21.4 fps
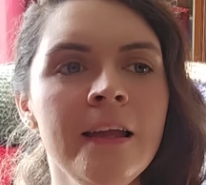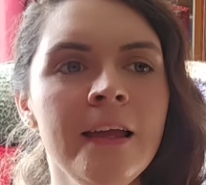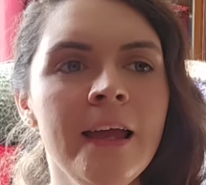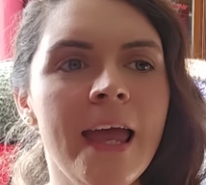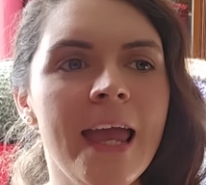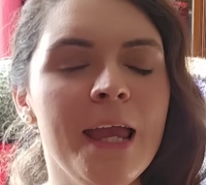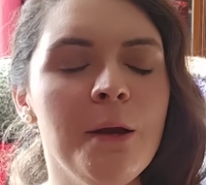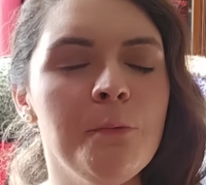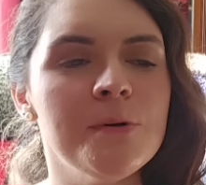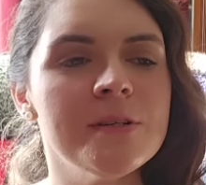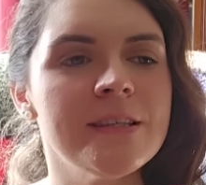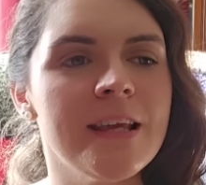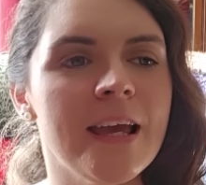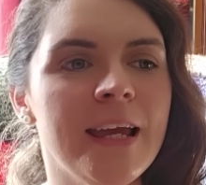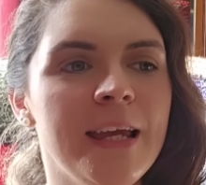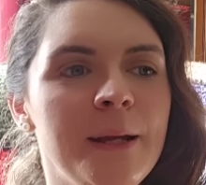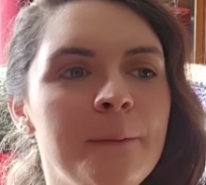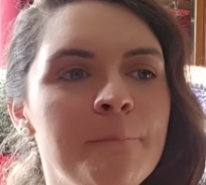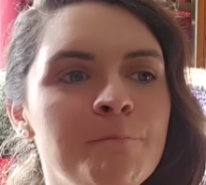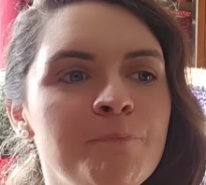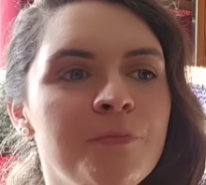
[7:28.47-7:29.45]
It was
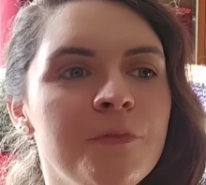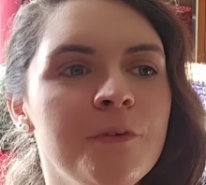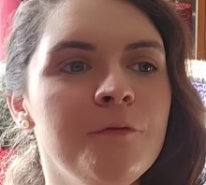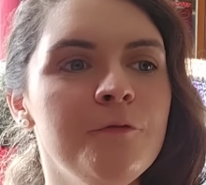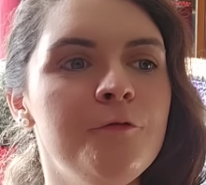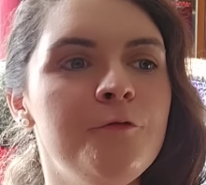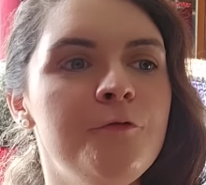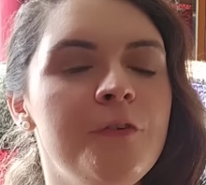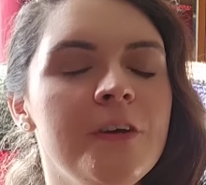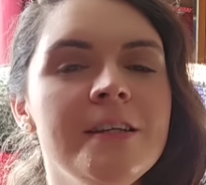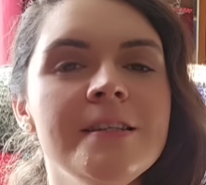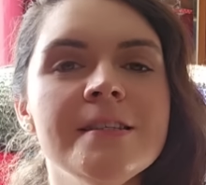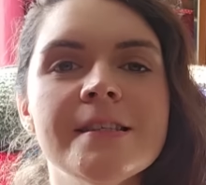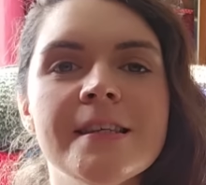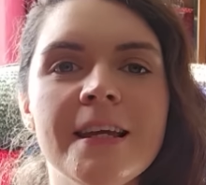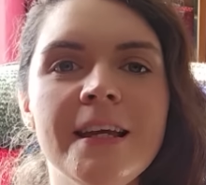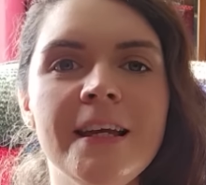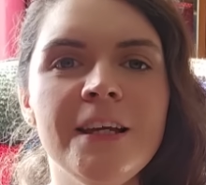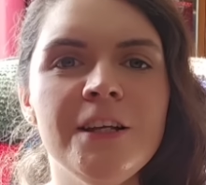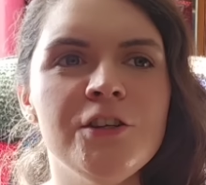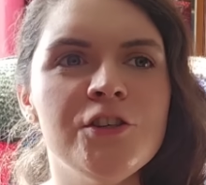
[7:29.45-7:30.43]
a
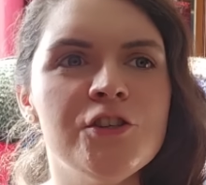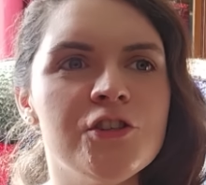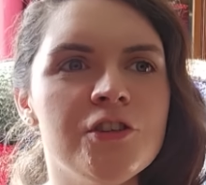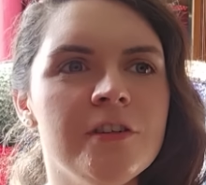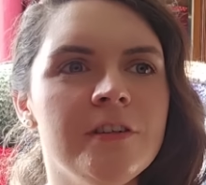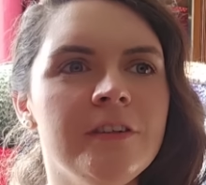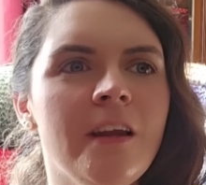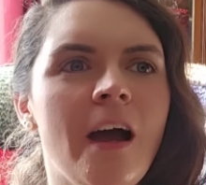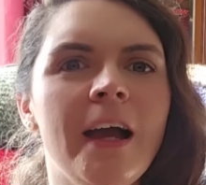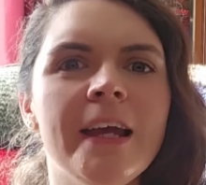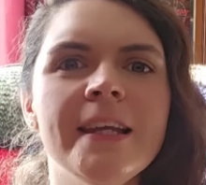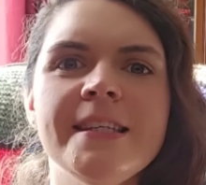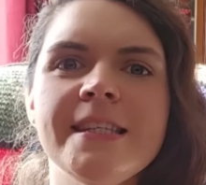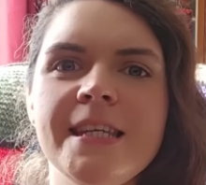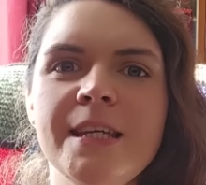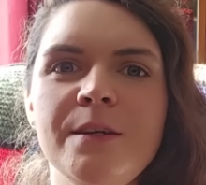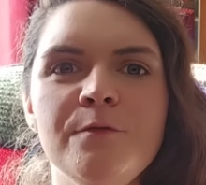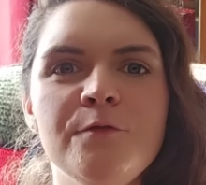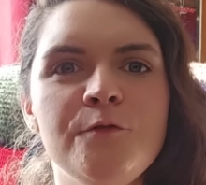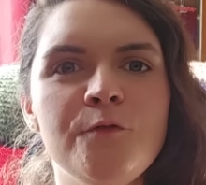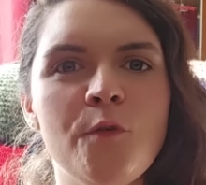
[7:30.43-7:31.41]
vintage
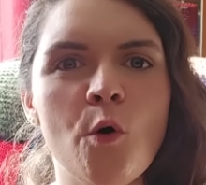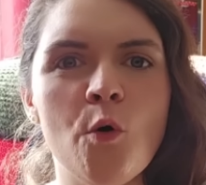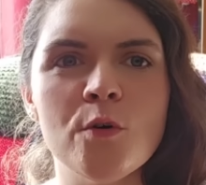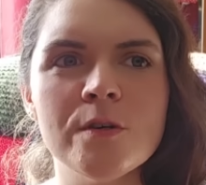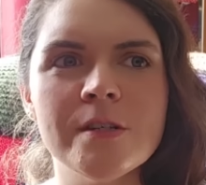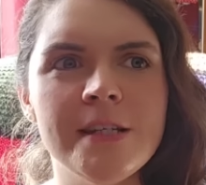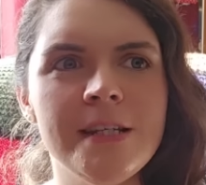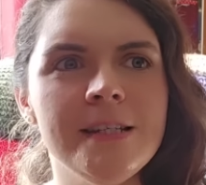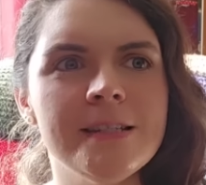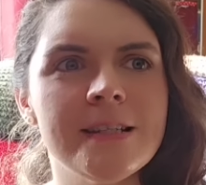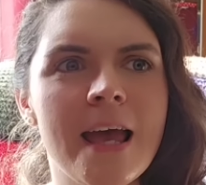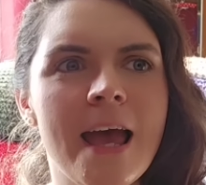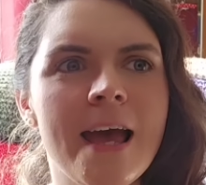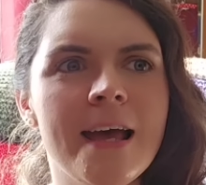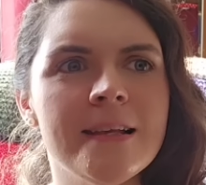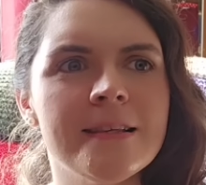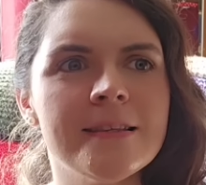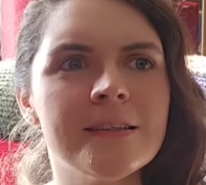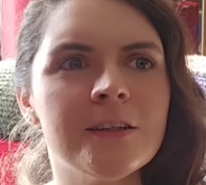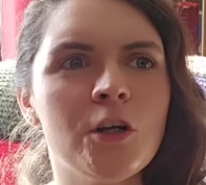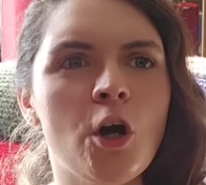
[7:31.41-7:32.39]
nineteen
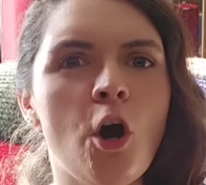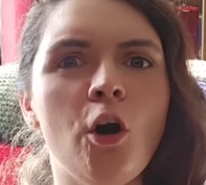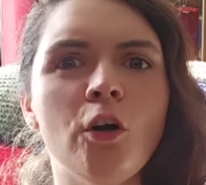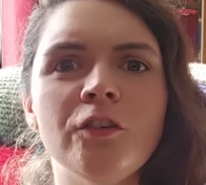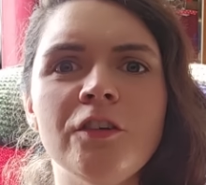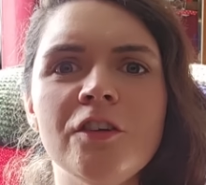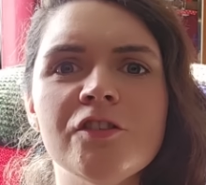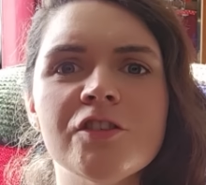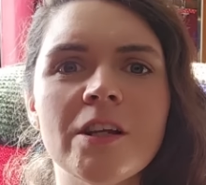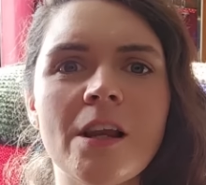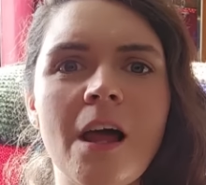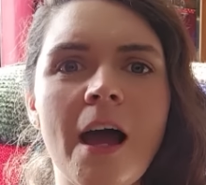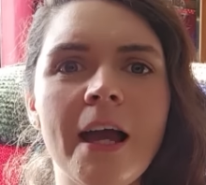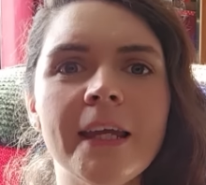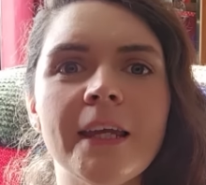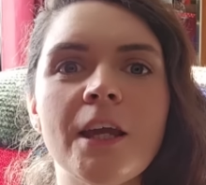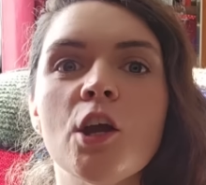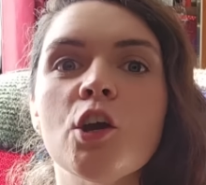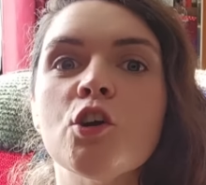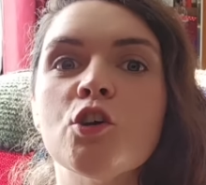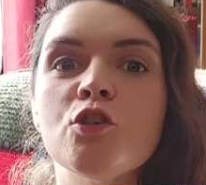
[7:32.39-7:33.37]
forties-esque
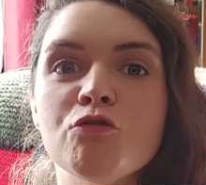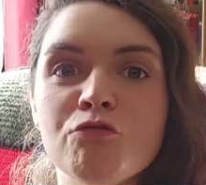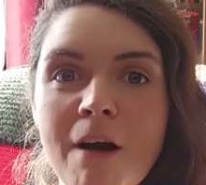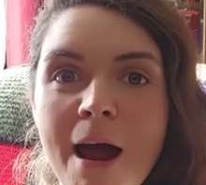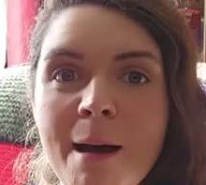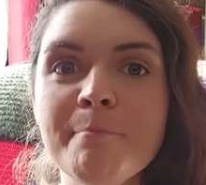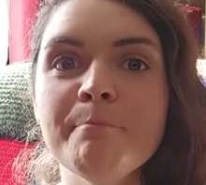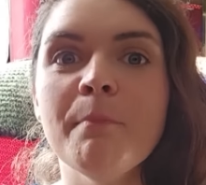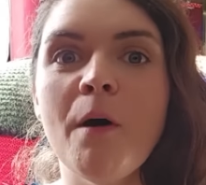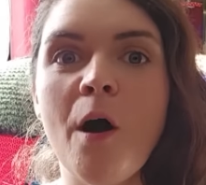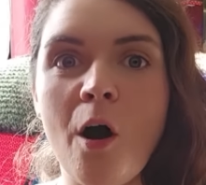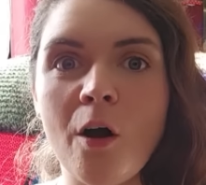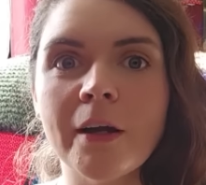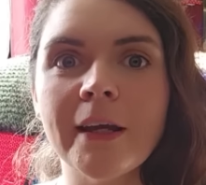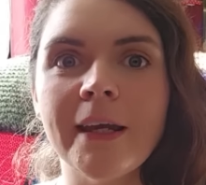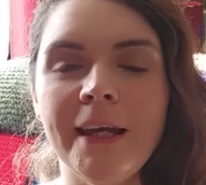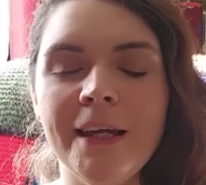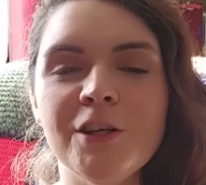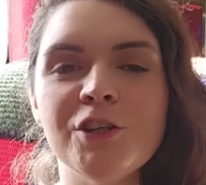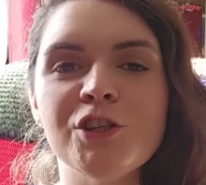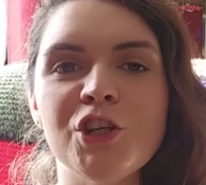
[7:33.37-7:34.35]
cottage-like grandma
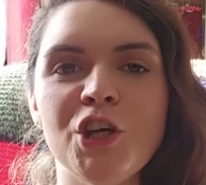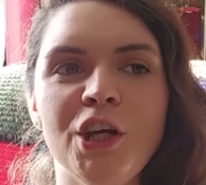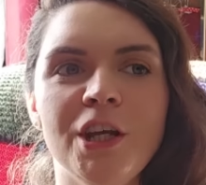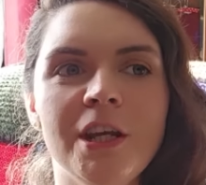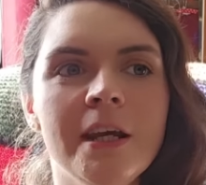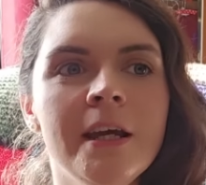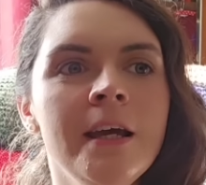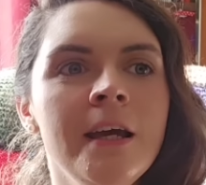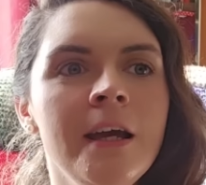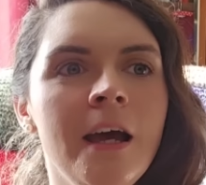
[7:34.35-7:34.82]
kitchen.